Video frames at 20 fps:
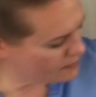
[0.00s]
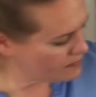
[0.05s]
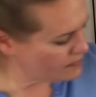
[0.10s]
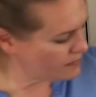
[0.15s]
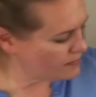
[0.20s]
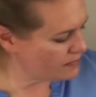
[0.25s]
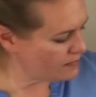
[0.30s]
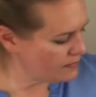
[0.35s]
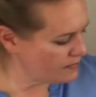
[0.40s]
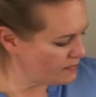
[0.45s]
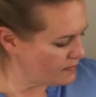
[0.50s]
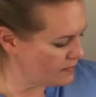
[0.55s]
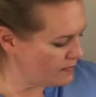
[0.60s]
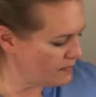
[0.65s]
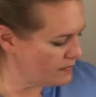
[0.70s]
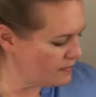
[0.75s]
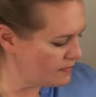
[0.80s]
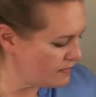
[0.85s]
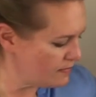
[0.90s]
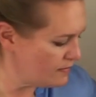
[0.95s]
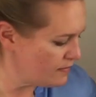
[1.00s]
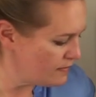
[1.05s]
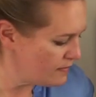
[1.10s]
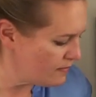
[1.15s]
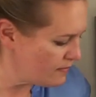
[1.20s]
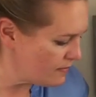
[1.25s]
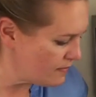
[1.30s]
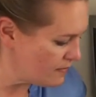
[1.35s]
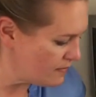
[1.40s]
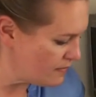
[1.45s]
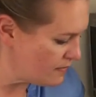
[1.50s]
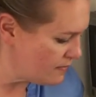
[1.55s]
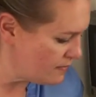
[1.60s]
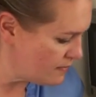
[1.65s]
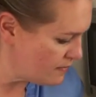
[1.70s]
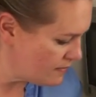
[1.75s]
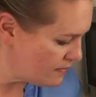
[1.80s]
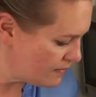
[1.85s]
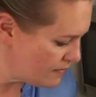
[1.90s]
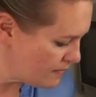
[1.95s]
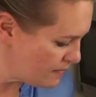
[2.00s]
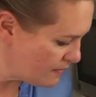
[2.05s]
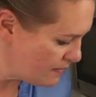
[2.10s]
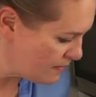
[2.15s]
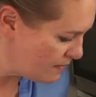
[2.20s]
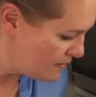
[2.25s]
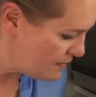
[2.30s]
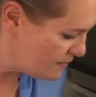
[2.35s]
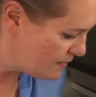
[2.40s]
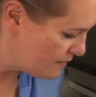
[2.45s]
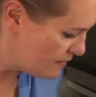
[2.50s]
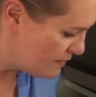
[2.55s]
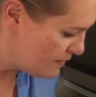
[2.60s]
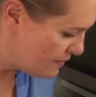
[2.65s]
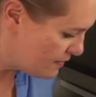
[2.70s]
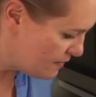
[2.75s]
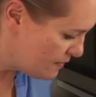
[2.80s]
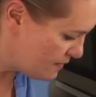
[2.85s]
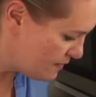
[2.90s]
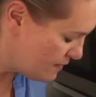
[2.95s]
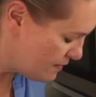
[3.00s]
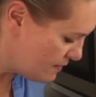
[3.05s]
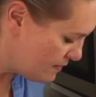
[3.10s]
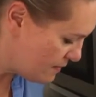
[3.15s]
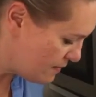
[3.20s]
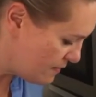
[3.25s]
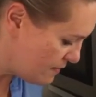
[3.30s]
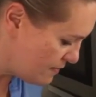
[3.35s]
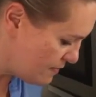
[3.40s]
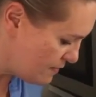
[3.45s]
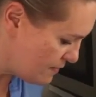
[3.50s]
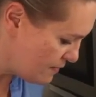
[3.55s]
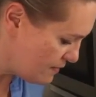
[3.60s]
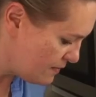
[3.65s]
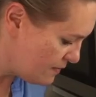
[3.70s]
Nothing is said.